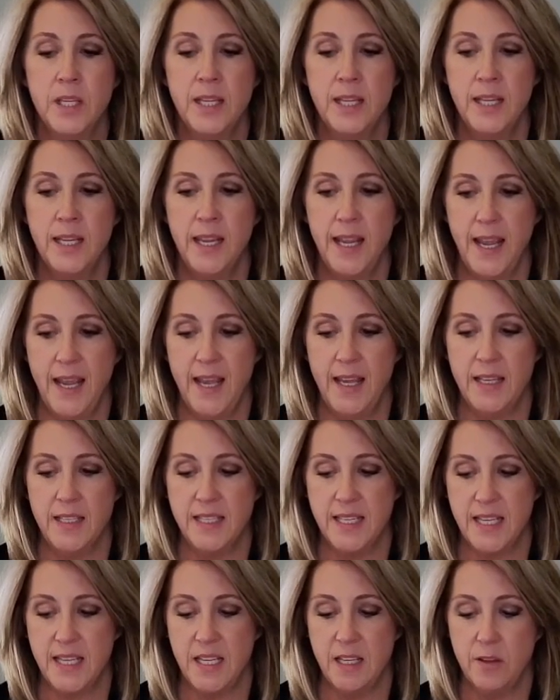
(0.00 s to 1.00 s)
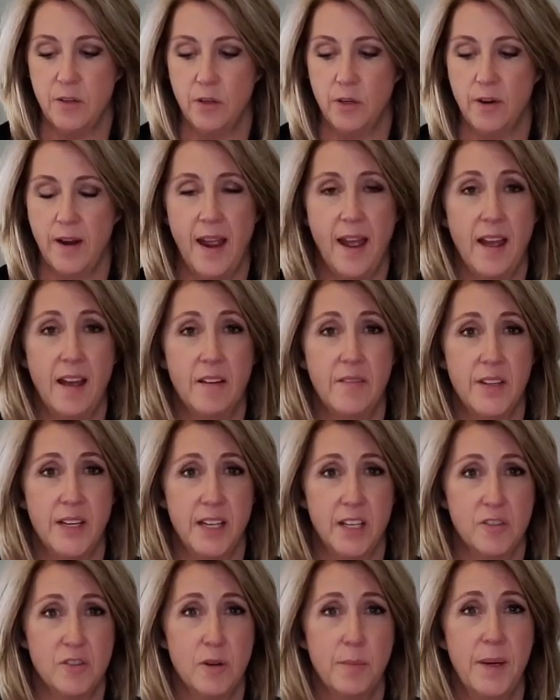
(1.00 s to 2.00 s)
and either have an
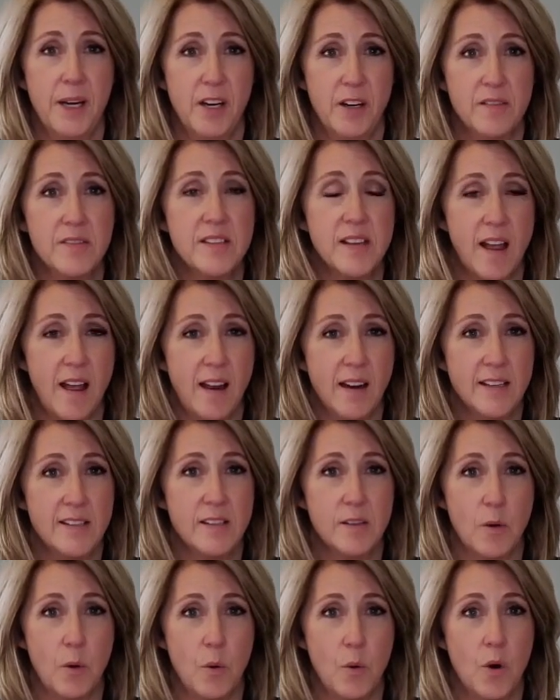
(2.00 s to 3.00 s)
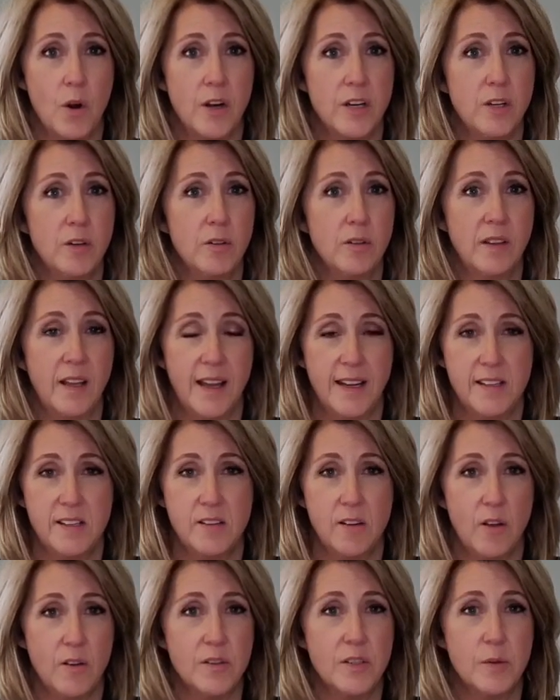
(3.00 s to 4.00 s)
extra pair of socks or your
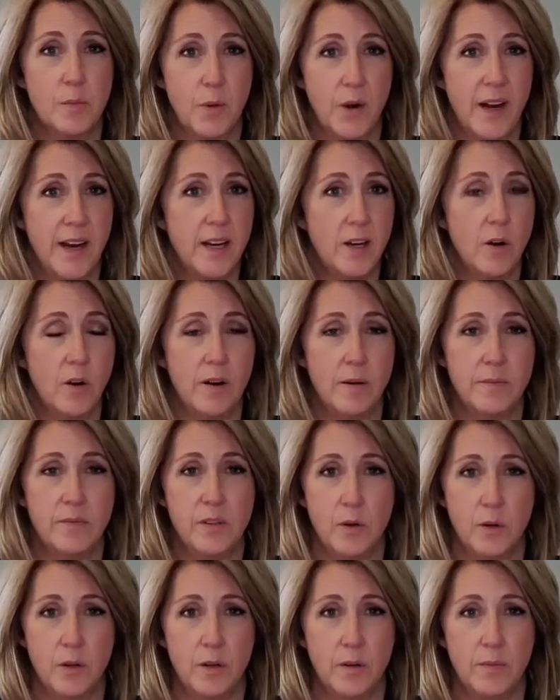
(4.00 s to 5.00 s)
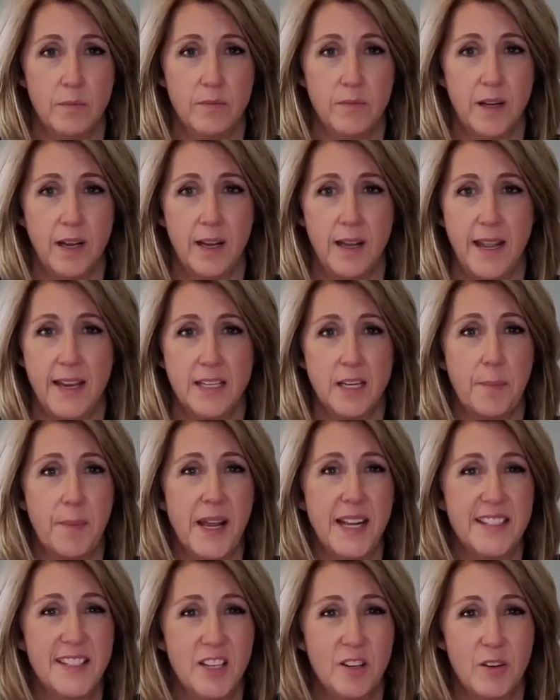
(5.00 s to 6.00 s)
Lysol spray or
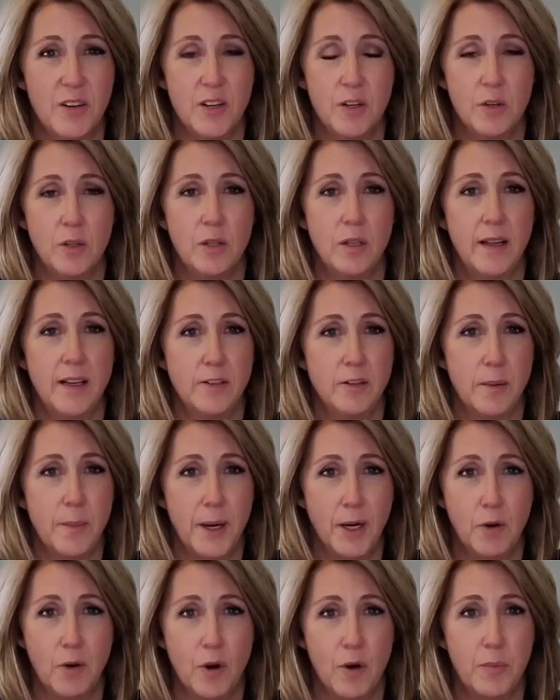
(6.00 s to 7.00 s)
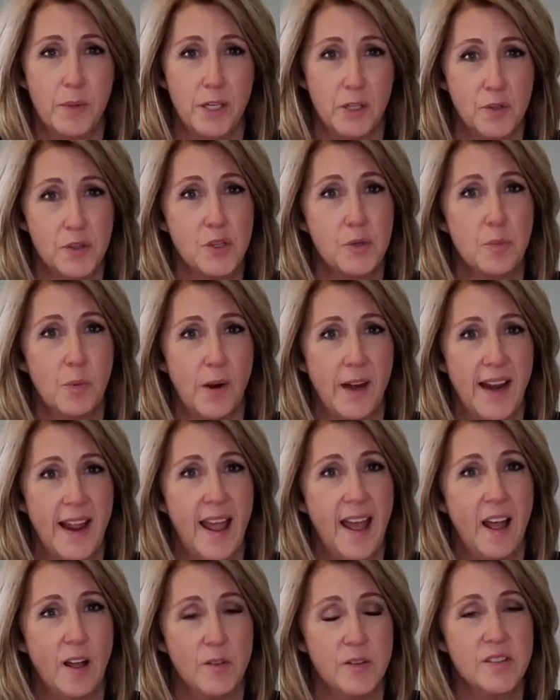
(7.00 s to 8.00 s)
antibacterial, antimicrobial spray
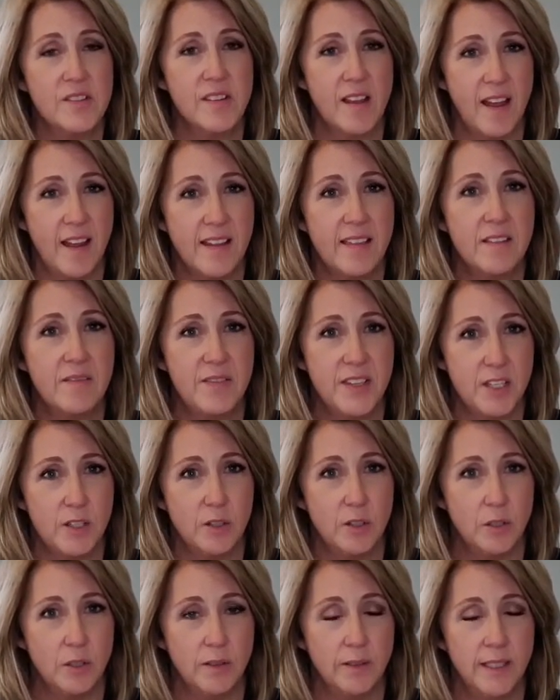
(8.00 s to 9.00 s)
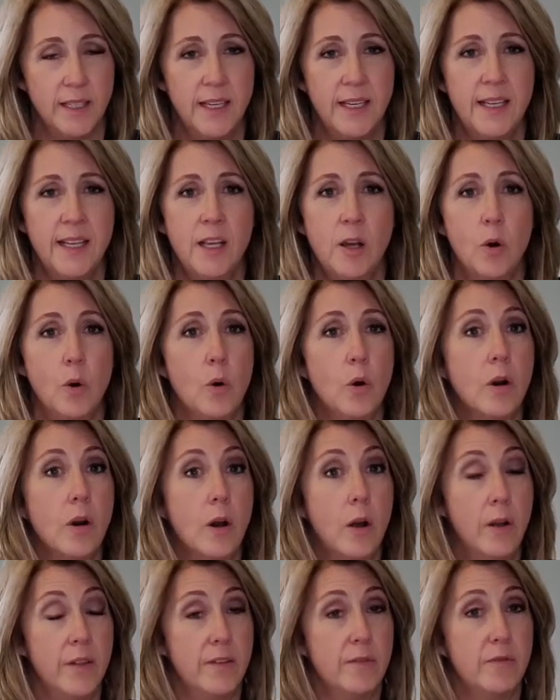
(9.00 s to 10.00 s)
outside the vehicle or
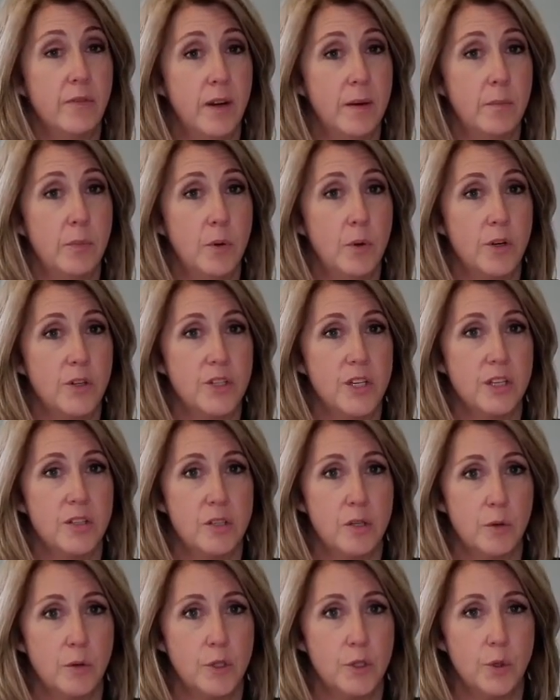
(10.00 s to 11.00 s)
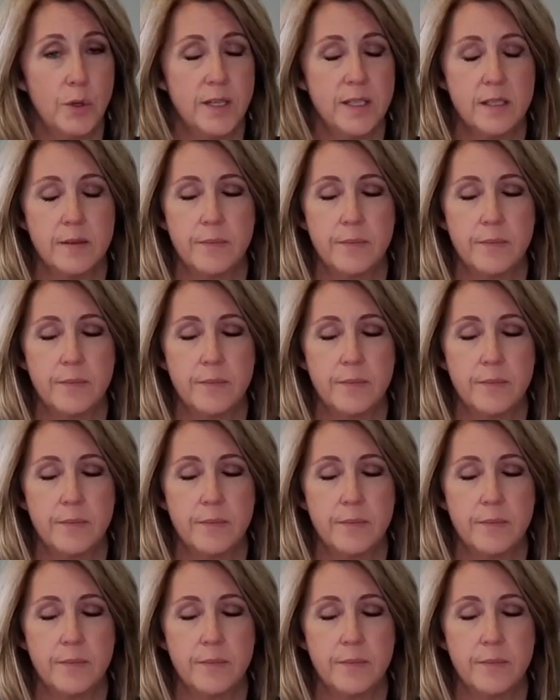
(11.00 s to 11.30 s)
on the front porch. It's your choice.